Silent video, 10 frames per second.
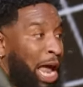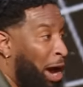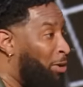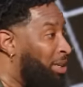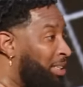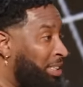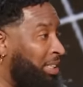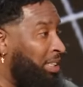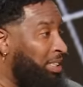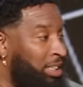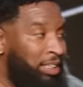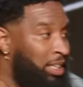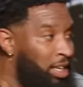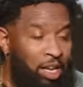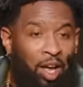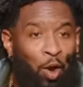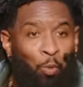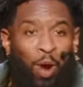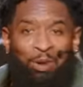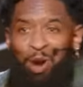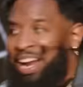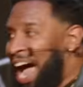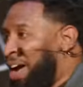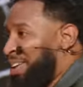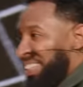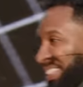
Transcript: out, we run out.